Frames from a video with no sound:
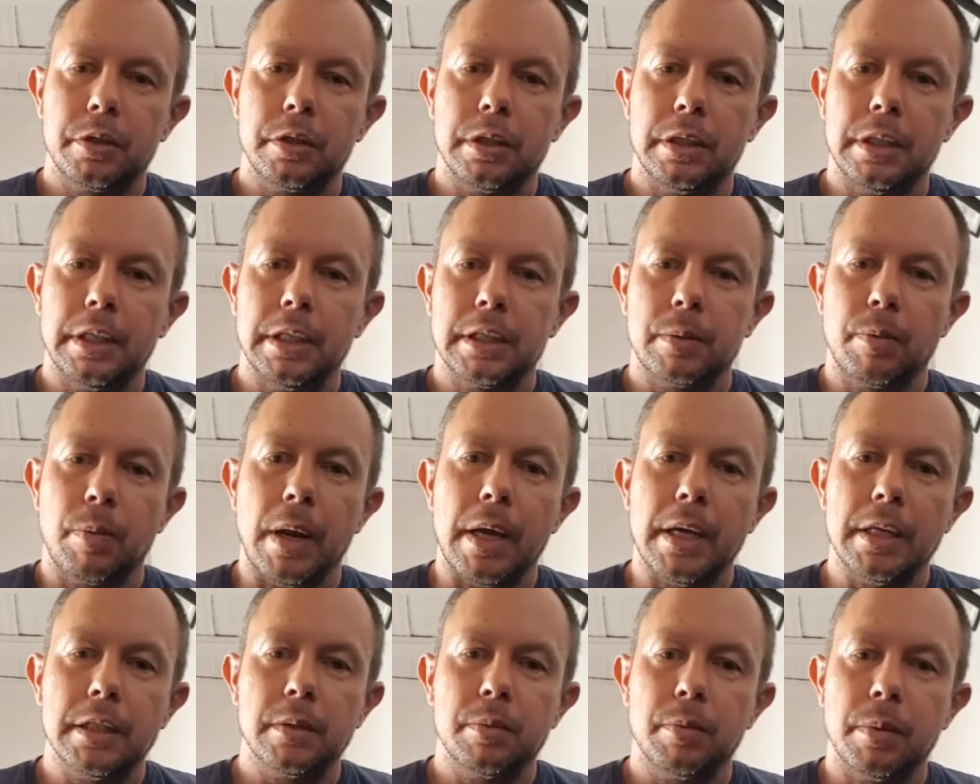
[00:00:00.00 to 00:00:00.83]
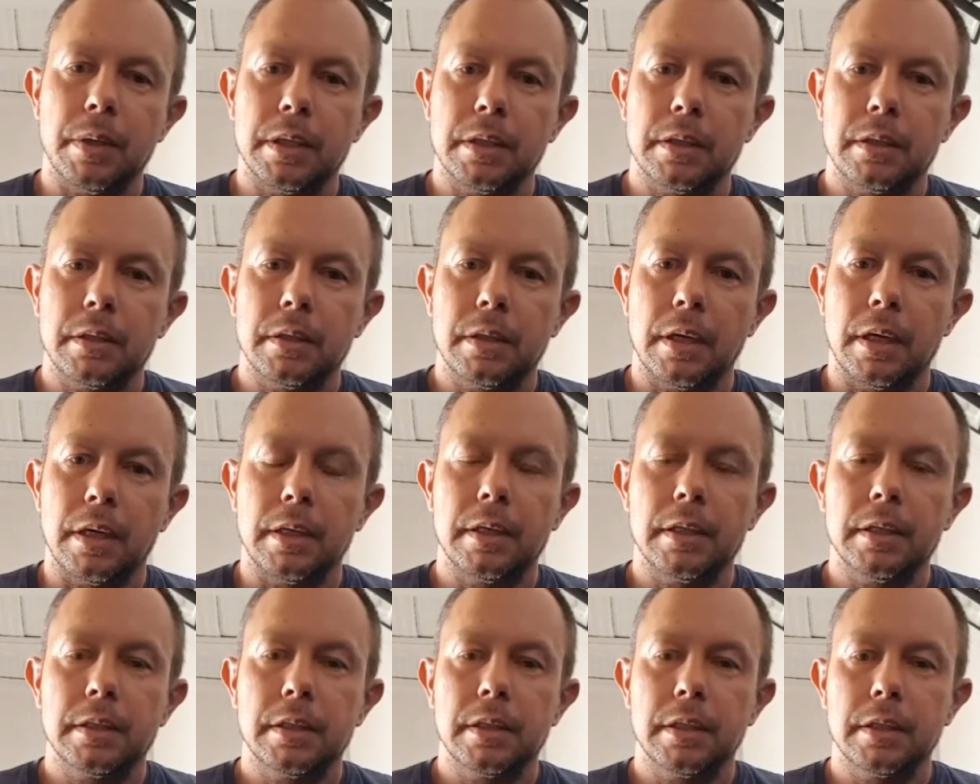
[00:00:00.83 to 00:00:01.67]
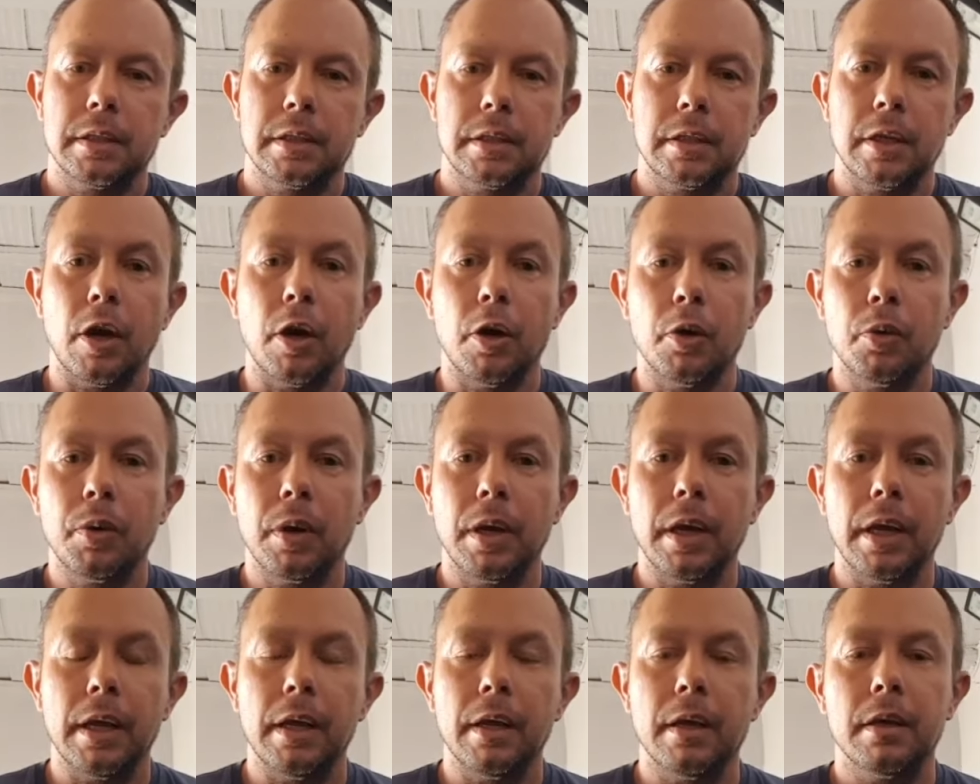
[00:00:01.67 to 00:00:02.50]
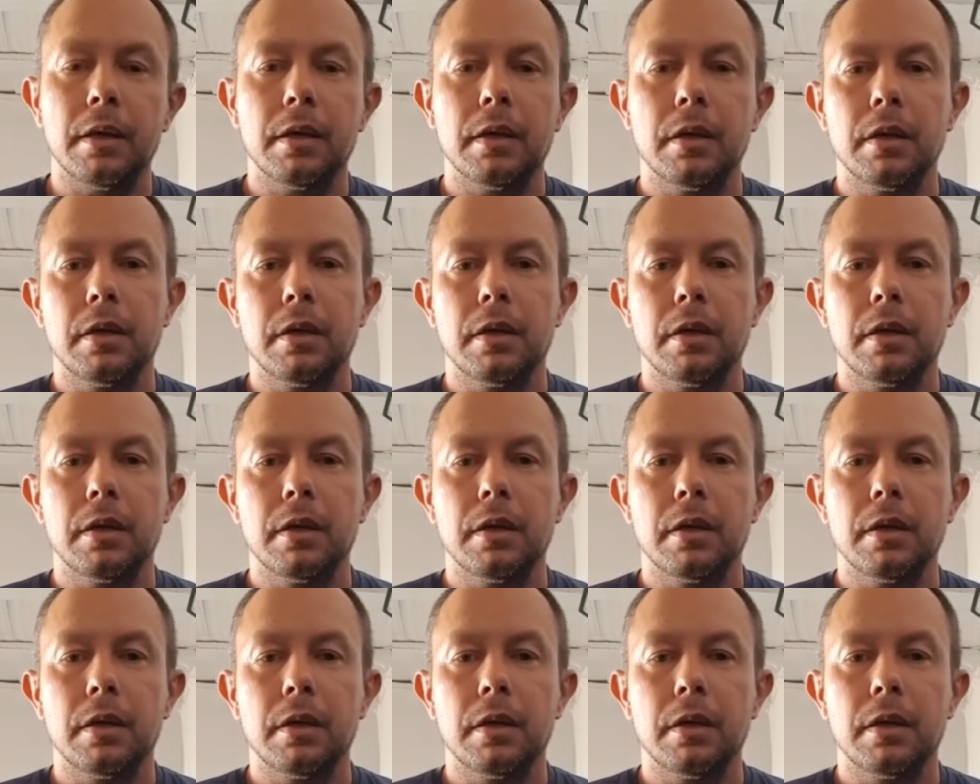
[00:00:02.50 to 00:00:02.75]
displacement, and this is the only